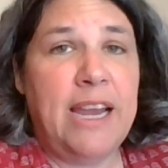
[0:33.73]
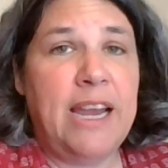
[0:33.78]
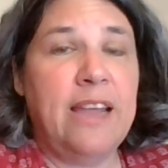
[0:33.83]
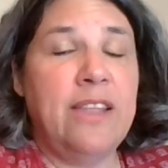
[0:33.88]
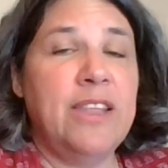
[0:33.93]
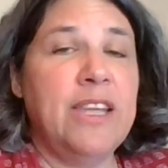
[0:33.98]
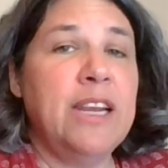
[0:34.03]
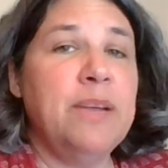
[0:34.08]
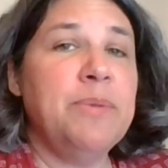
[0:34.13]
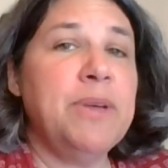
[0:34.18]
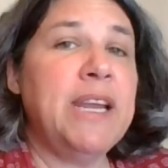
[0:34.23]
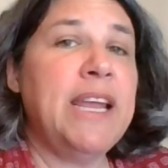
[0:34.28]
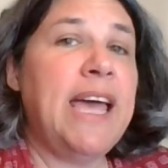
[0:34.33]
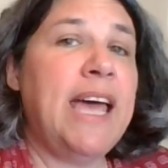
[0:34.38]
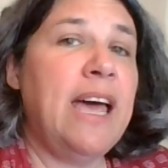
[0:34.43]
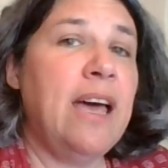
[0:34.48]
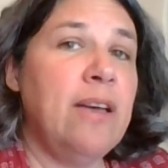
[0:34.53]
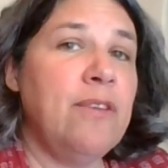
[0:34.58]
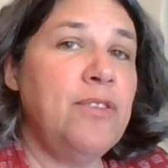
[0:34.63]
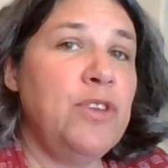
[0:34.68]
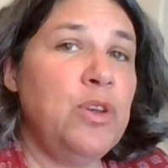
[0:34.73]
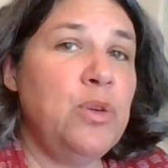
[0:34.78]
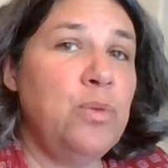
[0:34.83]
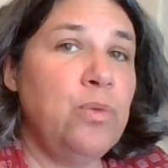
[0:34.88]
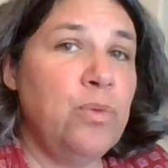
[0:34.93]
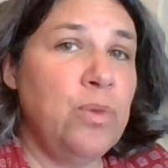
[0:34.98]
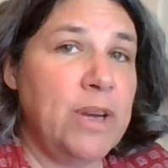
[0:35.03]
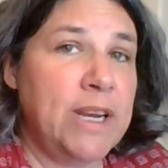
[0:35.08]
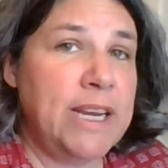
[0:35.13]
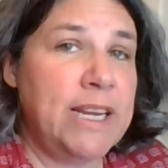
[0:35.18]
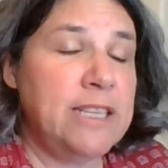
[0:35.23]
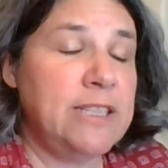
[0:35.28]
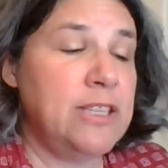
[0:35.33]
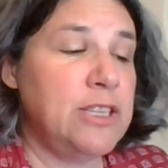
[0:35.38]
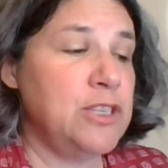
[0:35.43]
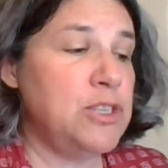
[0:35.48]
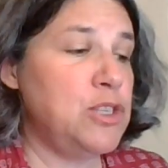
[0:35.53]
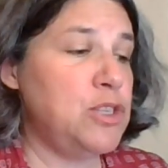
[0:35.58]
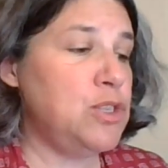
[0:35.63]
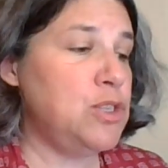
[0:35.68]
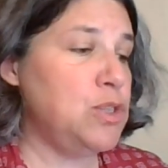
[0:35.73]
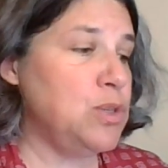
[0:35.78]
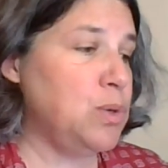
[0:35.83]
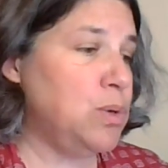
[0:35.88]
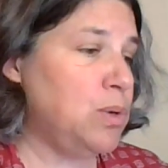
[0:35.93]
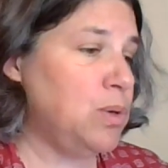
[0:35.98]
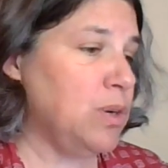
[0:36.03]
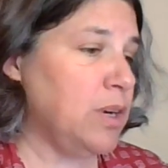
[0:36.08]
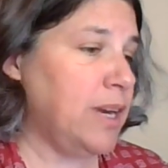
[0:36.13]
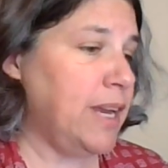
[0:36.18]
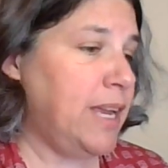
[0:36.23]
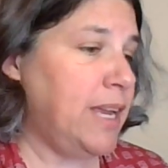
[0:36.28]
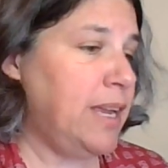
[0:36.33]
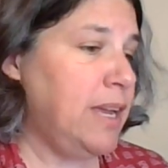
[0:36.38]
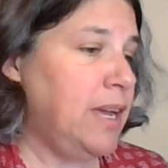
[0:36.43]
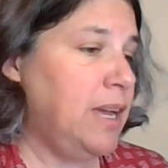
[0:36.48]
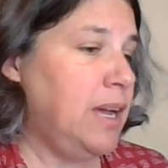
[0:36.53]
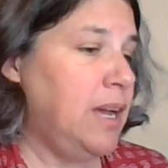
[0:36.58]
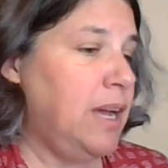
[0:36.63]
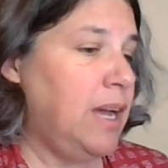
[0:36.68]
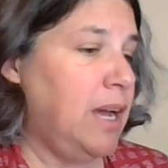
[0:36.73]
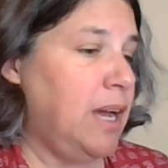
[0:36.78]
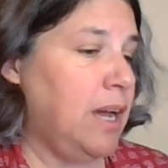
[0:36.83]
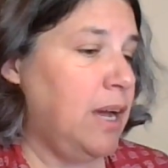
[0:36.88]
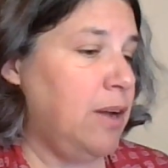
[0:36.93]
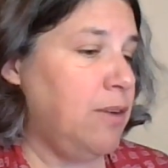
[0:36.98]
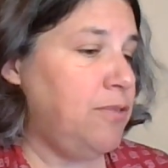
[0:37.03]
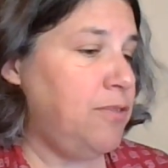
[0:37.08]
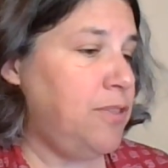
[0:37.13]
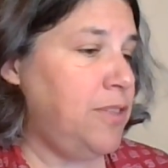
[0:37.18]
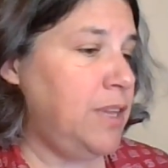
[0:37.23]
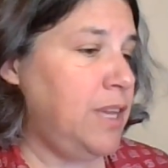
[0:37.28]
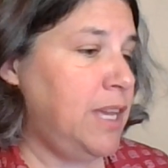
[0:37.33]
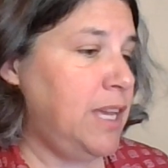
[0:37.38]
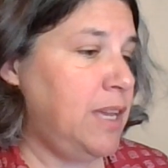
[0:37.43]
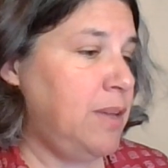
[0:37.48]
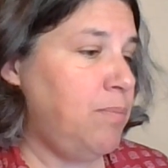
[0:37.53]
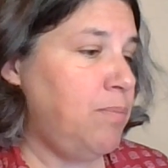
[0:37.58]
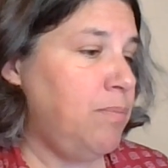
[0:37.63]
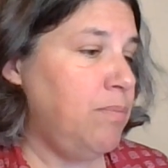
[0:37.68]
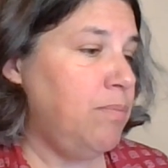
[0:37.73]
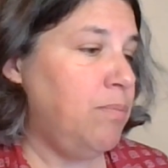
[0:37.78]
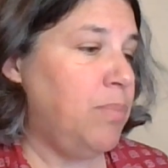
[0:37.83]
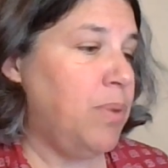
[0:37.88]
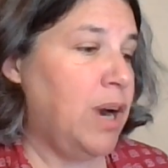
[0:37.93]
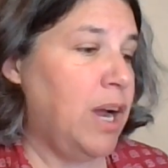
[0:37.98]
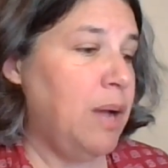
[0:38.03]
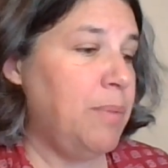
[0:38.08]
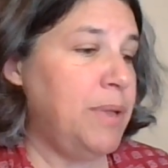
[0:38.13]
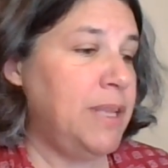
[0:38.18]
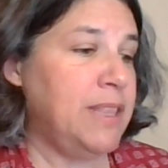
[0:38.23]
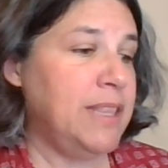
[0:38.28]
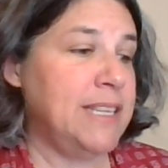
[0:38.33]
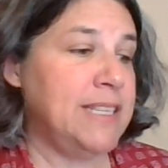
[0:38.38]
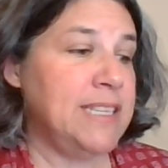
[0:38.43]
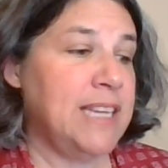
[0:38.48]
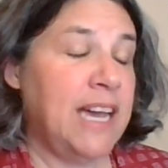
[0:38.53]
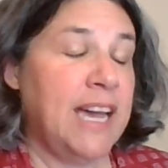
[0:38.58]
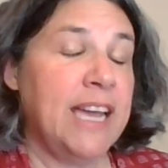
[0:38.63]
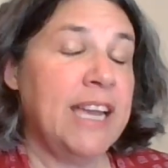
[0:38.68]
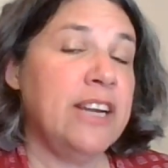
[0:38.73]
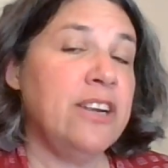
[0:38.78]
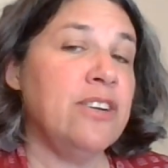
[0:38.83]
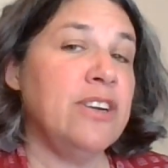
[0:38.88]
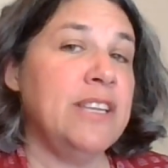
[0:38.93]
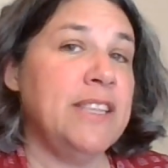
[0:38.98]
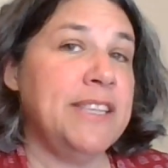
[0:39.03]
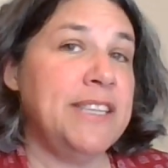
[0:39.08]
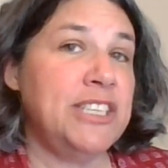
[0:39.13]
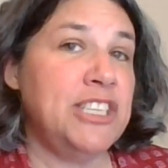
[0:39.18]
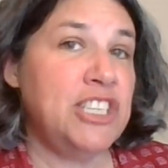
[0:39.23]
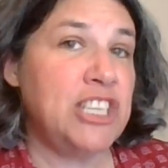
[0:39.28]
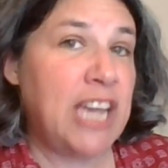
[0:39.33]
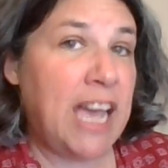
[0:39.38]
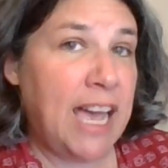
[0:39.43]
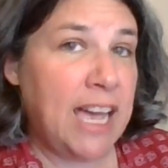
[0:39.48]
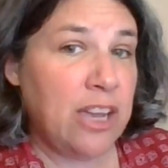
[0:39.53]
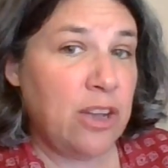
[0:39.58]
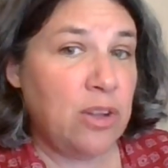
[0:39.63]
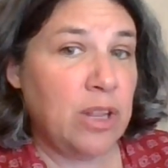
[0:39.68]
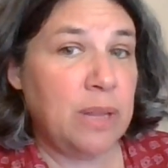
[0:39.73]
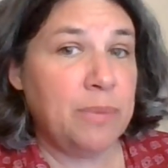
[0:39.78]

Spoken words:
And then I'm going to have you read the story of the Brahmin, the tiger, and the jackal.